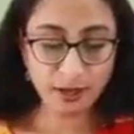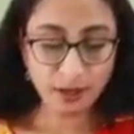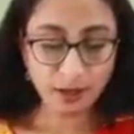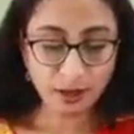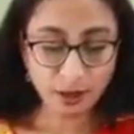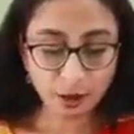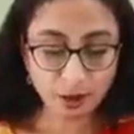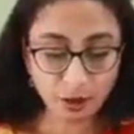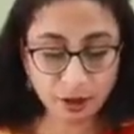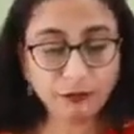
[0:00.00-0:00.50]

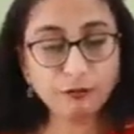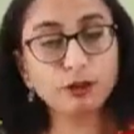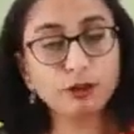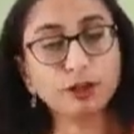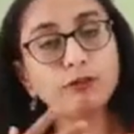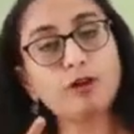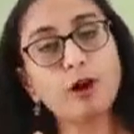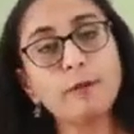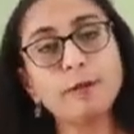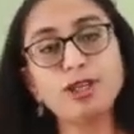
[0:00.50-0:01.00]
okay, for
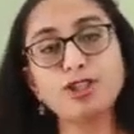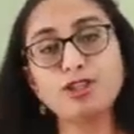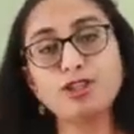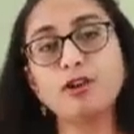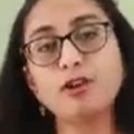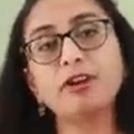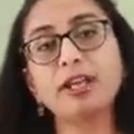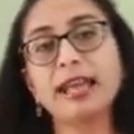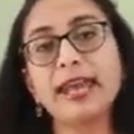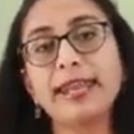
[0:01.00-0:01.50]
the formation
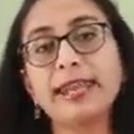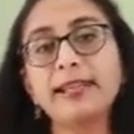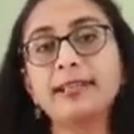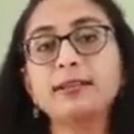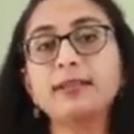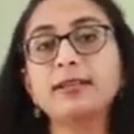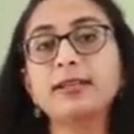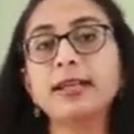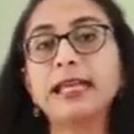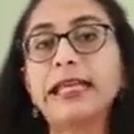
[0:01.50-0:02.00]
of a
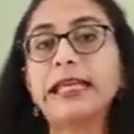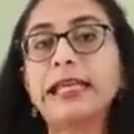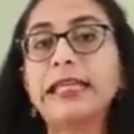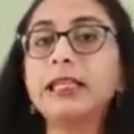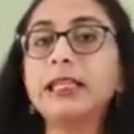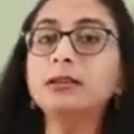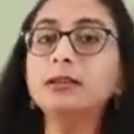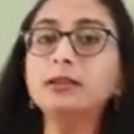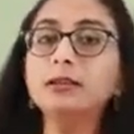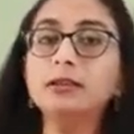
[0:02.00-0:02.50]
character in
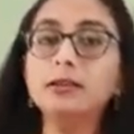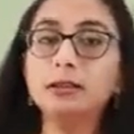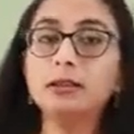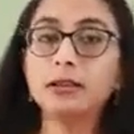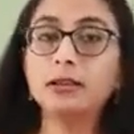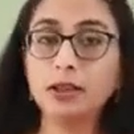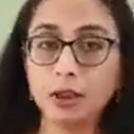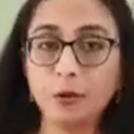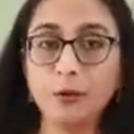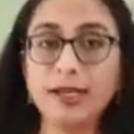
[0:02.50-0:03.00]
the
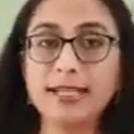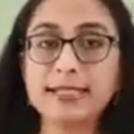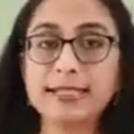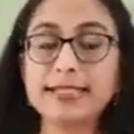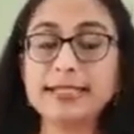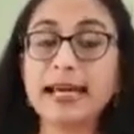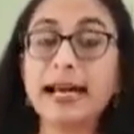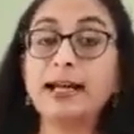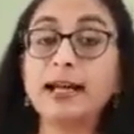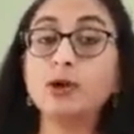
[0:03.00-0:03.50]

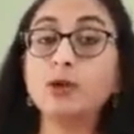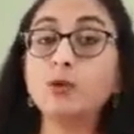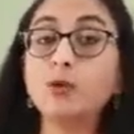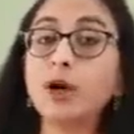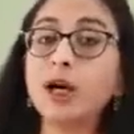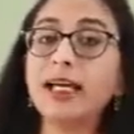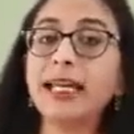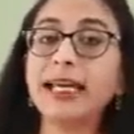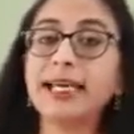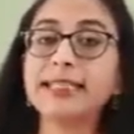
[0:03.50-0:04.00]
twins, and to
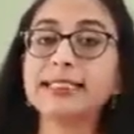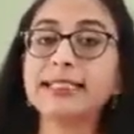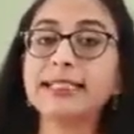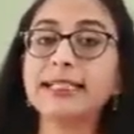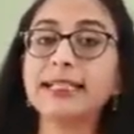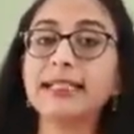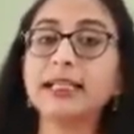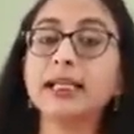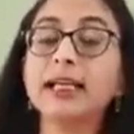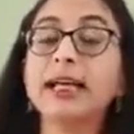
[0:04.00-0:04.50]
what
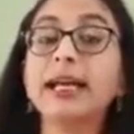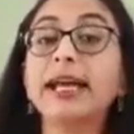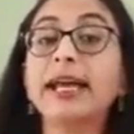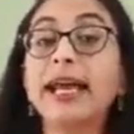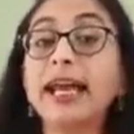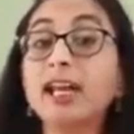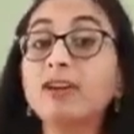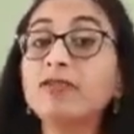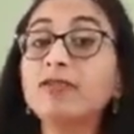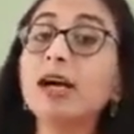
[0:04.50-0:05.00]
extent
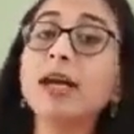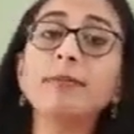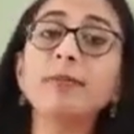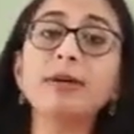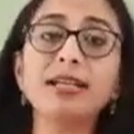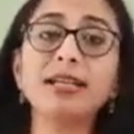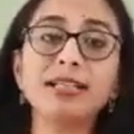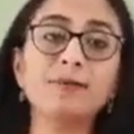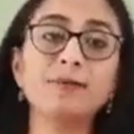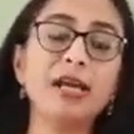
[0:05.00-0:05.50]

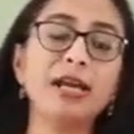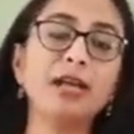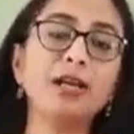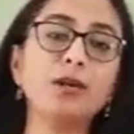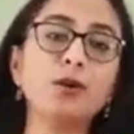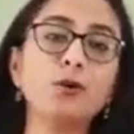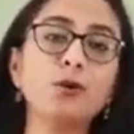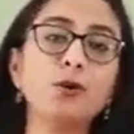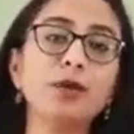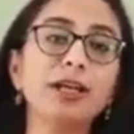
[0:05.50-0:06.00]
environment is playing
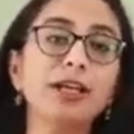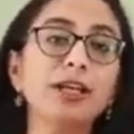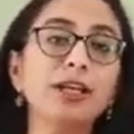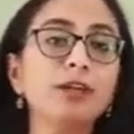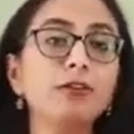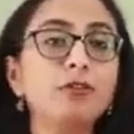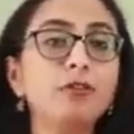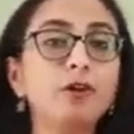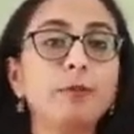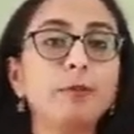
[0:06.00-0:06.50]
a role in
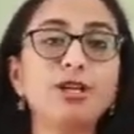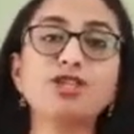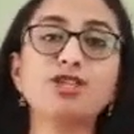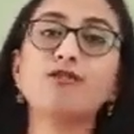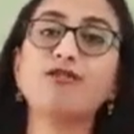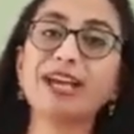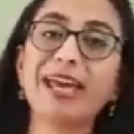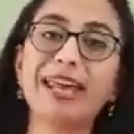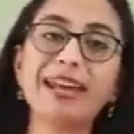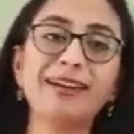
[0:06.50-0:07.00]
the formation
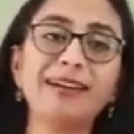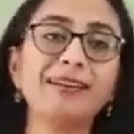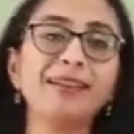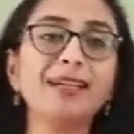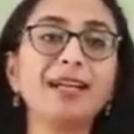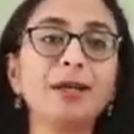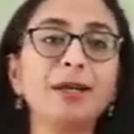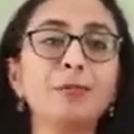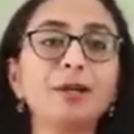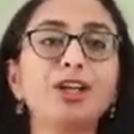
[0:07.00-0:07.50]
of a character in
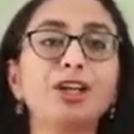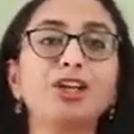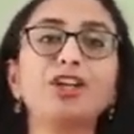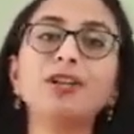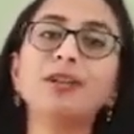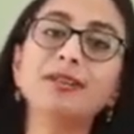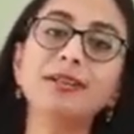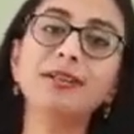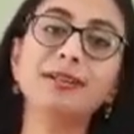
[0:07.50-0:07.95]
that particular